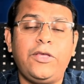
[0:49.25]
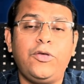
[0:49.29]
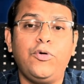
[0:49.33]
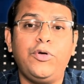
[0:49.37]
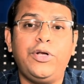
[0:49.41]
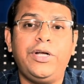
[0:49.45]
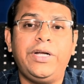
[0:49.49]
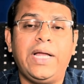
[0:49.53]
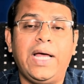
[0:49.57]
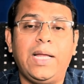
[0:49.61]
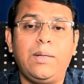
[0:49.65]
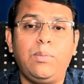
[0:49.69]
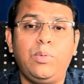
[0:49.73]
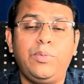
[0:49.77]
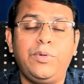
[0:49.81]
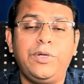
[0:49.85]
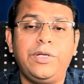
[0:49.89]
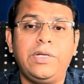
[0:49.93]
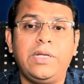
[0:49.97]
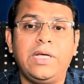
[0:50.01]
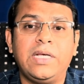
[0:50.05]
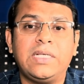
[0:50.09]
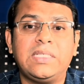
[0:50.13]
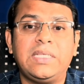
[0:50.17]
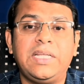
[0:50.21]
urine
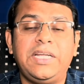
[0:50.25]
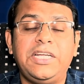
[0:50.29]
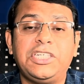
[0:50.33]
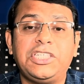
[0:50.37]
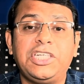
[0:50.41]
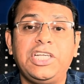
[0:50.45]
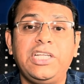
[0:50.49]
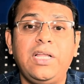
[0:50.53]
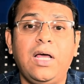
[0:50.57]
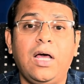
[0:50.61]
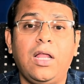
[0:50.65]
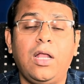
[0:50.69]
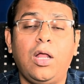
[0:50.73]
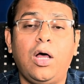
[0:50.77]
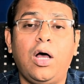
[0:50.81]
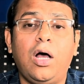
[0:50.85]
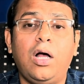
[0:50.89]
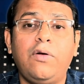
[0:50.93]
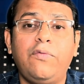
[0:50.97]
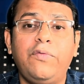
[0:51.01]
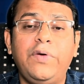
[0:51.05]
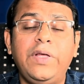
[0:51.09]
albumin excretion along